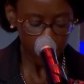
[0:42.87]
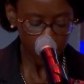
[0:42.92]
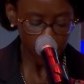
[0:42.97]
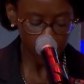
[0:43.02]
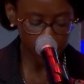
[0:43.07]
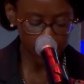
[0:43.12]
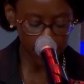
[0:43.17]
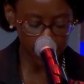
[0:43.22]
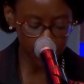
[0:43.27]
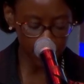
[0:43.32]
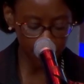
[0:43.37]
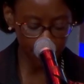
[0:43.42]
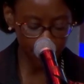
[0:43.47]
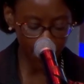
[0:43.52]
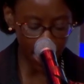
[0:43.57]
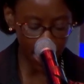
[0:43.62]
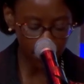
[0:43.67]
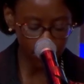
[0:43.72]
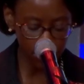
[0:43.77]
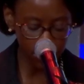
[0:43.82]
who is the
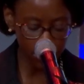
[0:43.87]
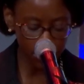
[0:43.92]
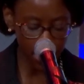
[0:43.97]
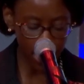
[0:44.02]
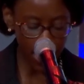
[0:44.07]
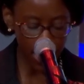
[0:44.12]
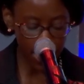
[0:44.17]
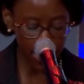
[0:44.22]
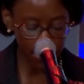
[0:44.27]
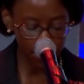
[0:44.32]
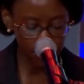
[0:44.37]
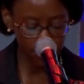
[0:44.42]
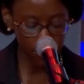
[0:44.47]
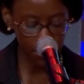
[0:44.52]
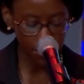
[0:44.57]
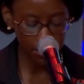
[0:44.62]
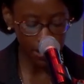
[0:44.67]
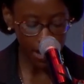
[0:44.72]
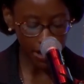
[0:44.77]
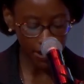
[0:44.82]
founder
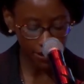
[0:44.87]
of